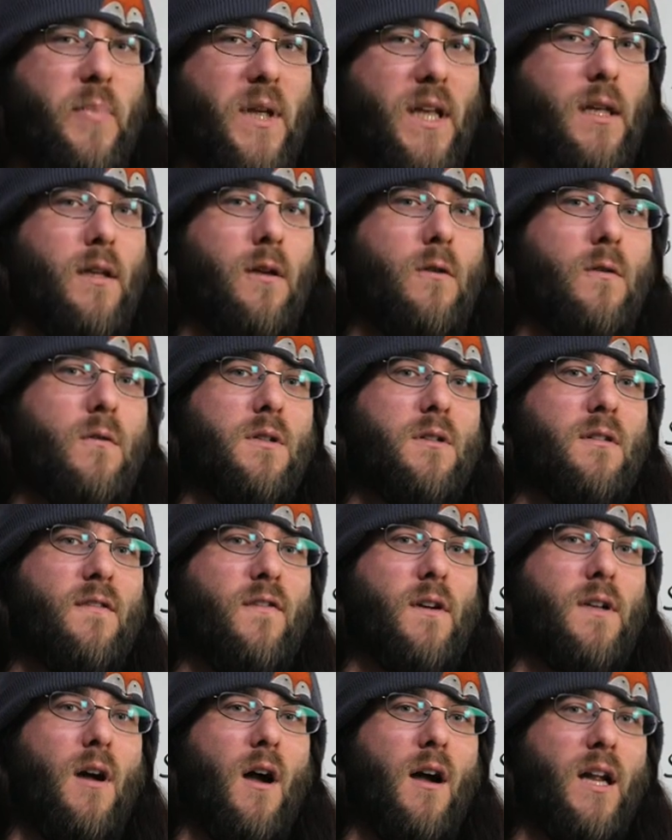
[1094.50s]
be used
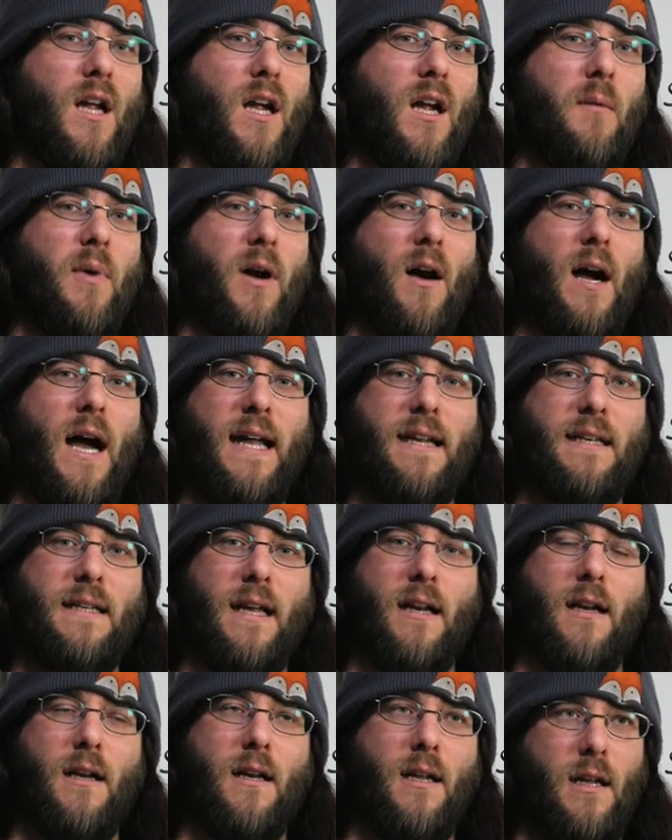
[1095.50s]
for talking about
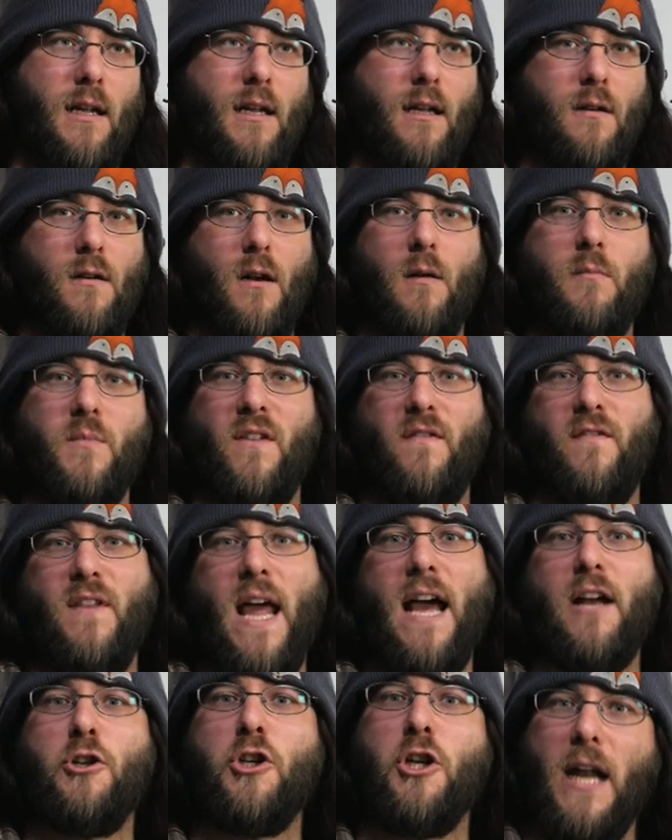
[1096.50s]
identity in terms of
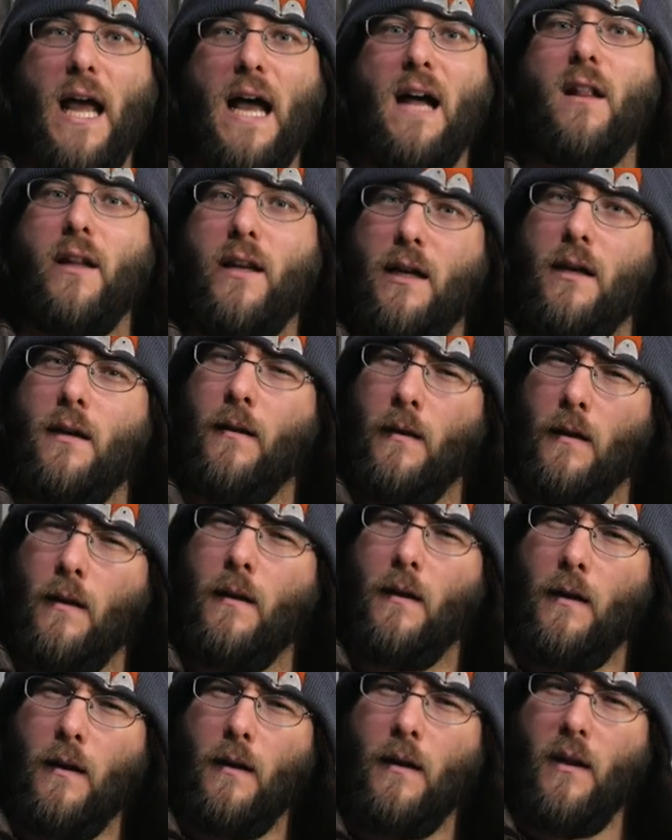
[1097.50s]
nationality,
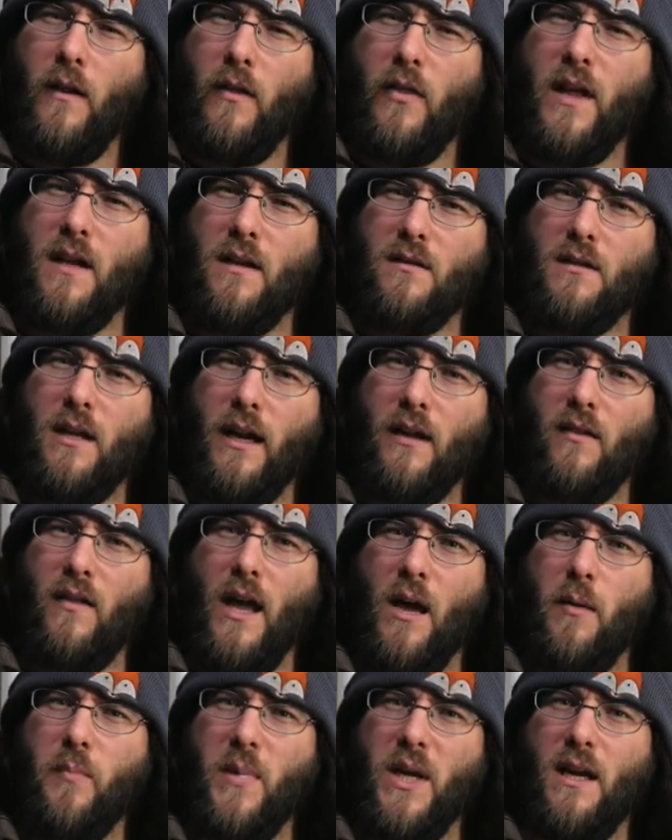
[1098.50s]
things like
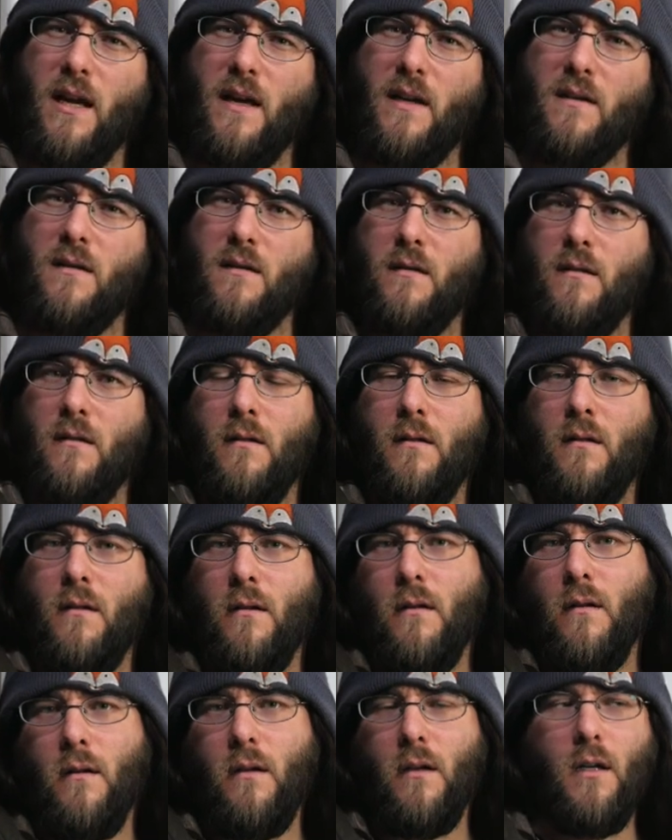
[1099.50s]
that, because,
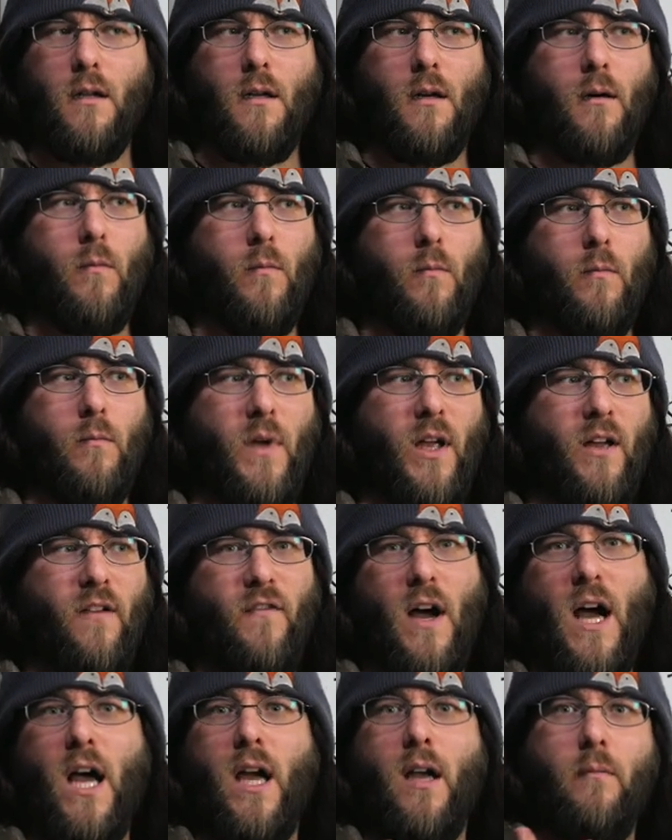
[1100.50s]
you know,
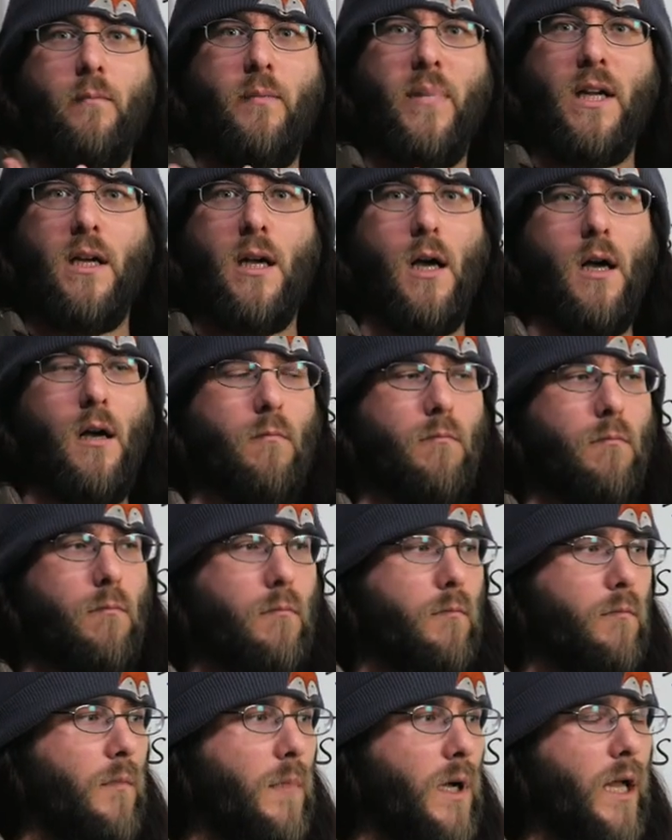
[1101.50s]
if I
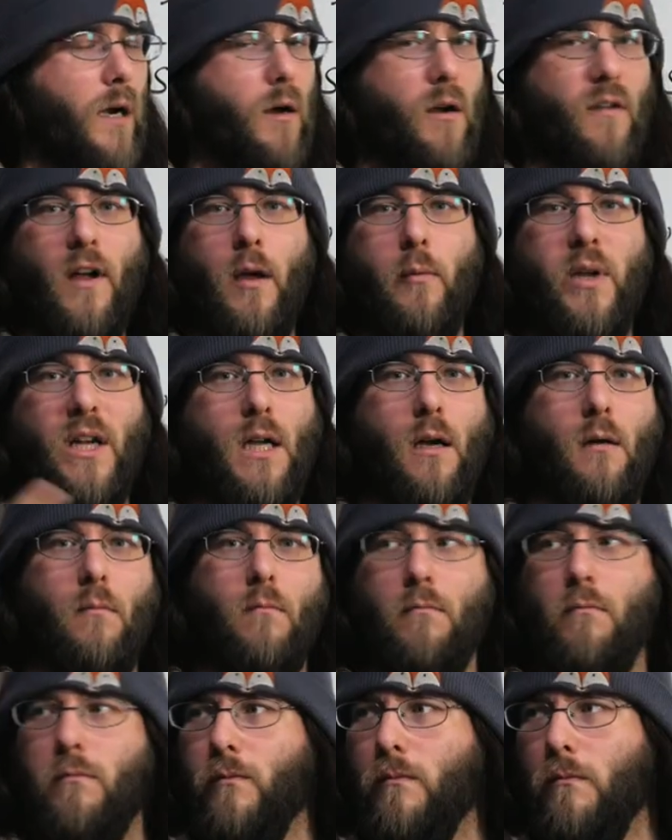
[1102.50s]
become, I don't know, if I
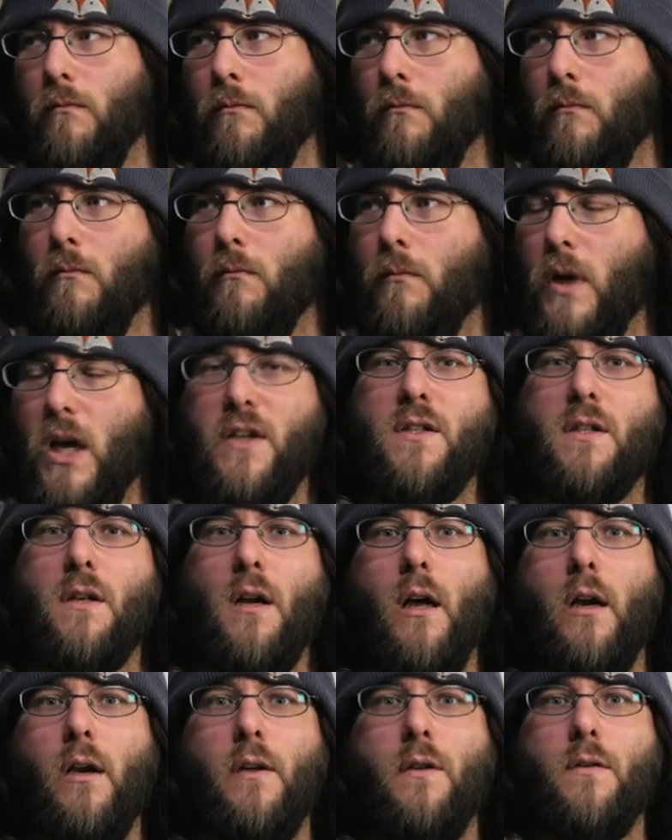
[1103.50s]
become a
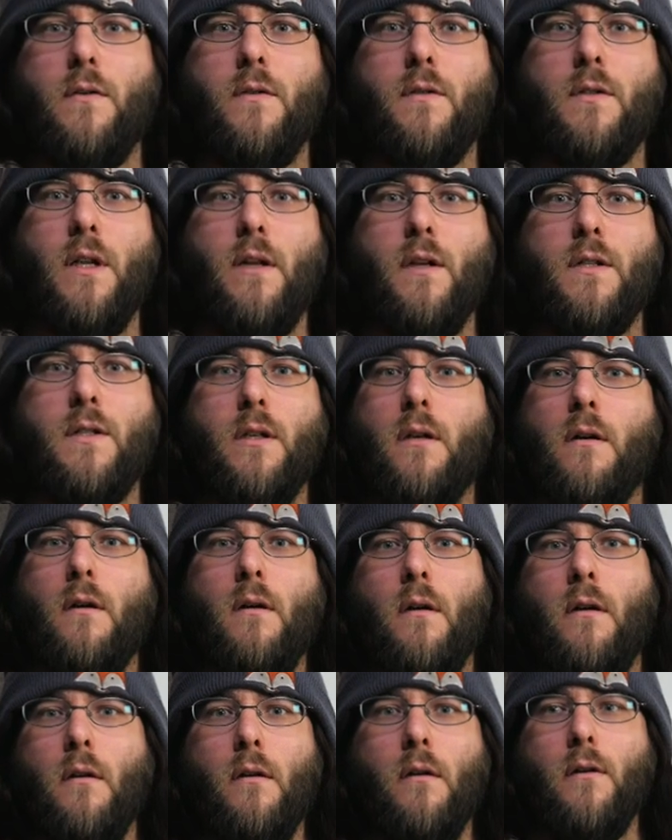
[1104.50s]
Scottish citizen
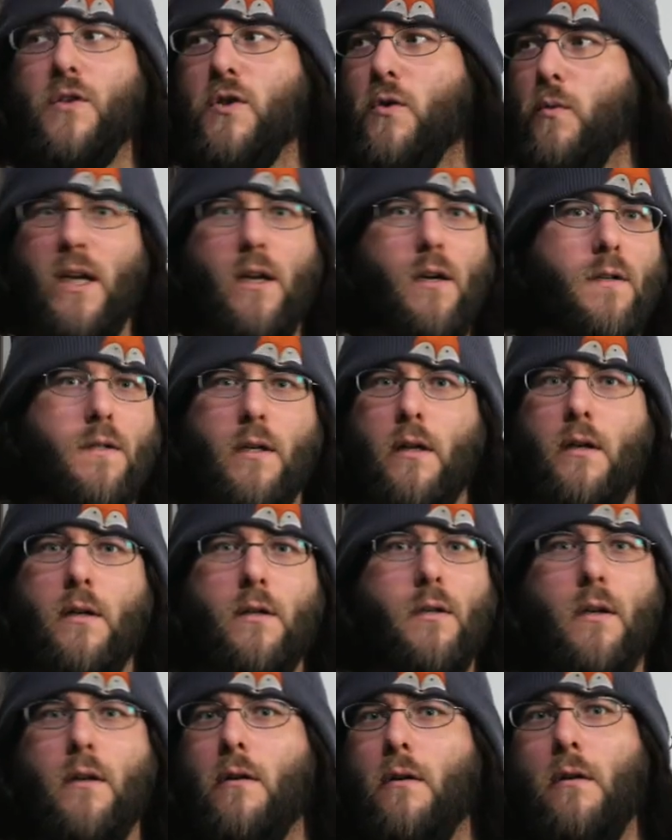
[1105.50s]
or a Swedish
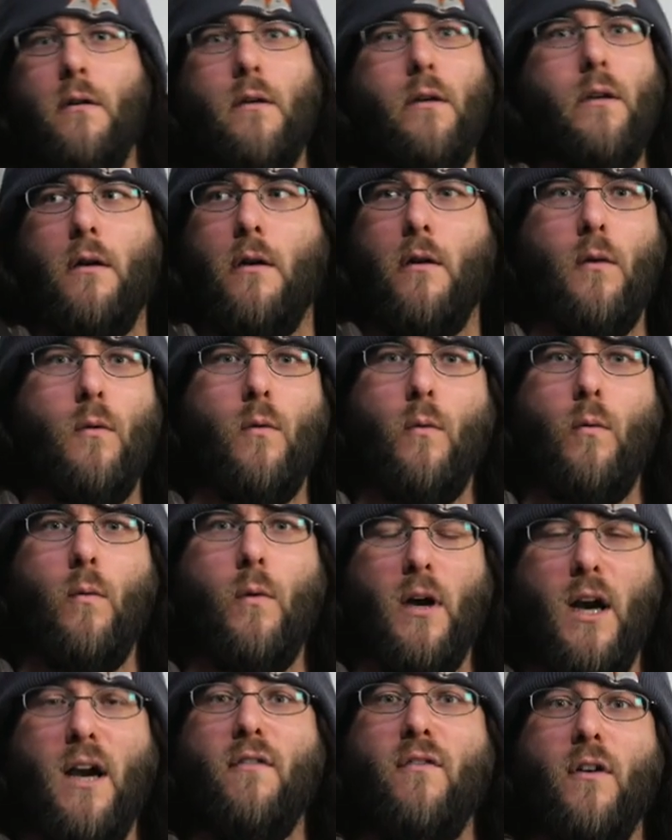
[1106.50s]
citizen or, you know,
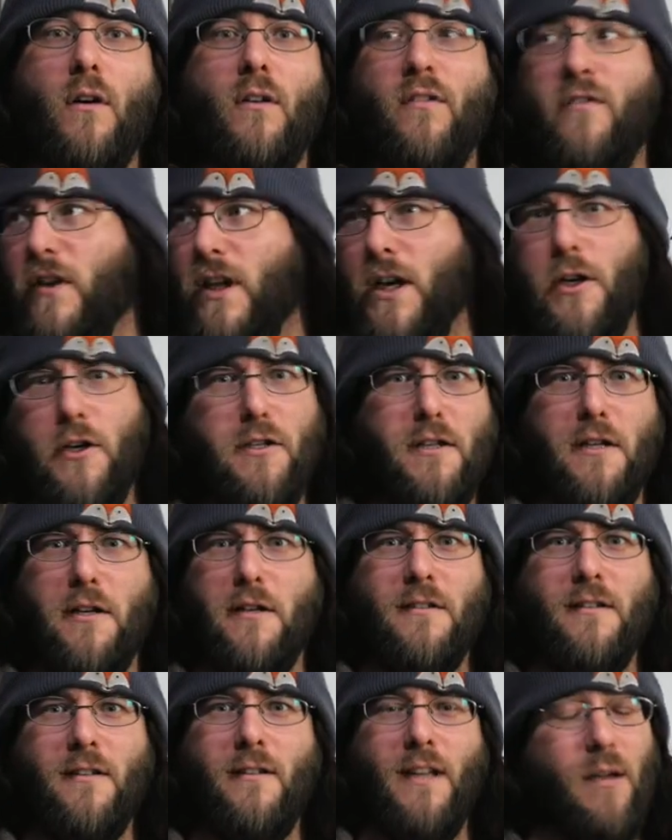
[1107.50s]
wherever, Finnish
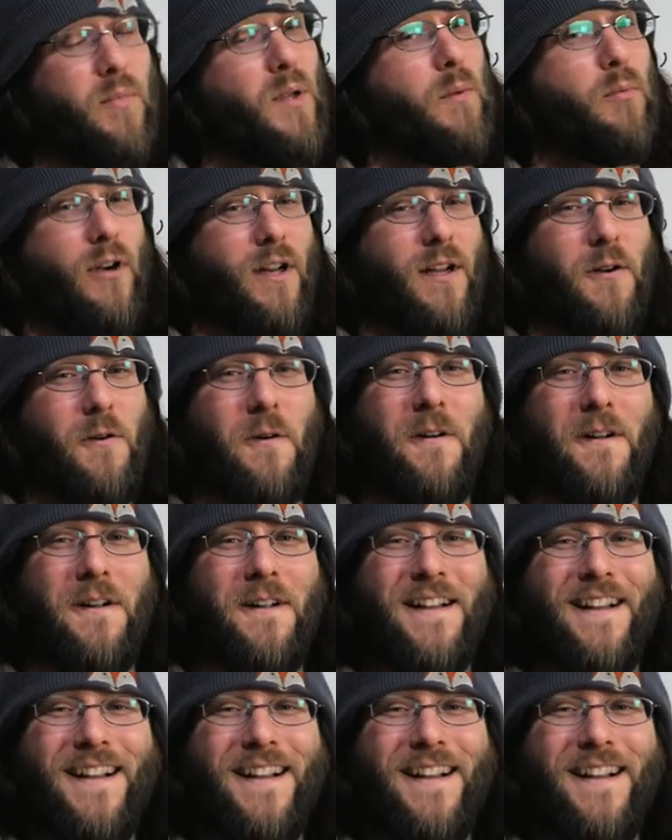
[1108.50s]
citizen, that'd be pretty cool.